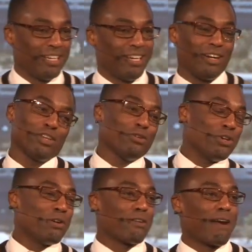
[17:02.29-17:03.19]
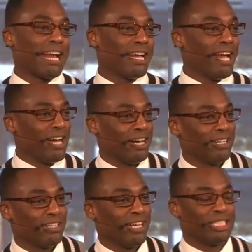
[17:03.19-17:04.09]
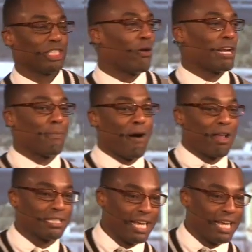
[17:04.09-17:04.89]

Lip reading: Oh, you doing it right now. It's showing up all the